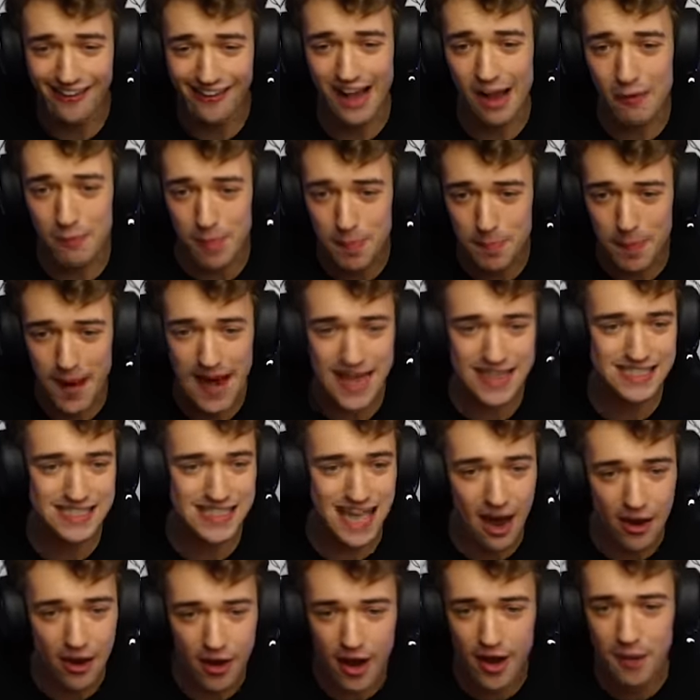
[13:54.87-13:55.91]
okay, we passed
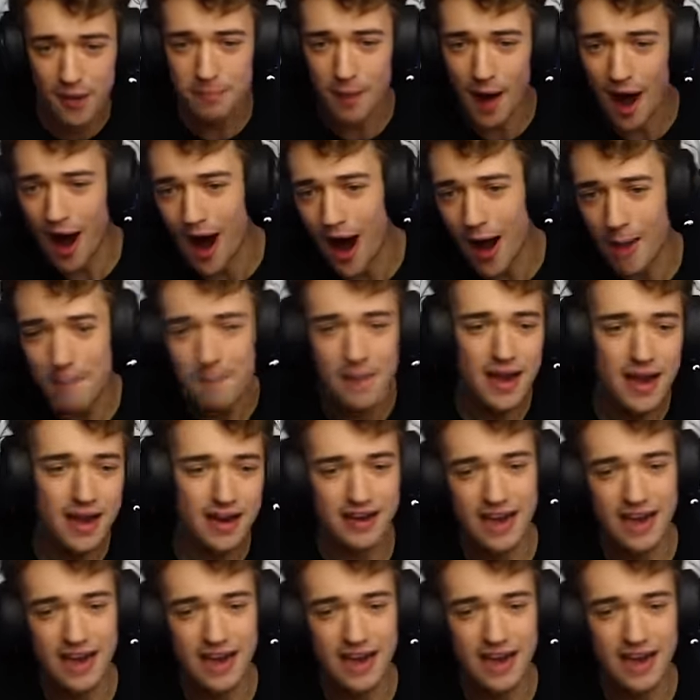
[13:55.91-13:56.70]
out on the bomb.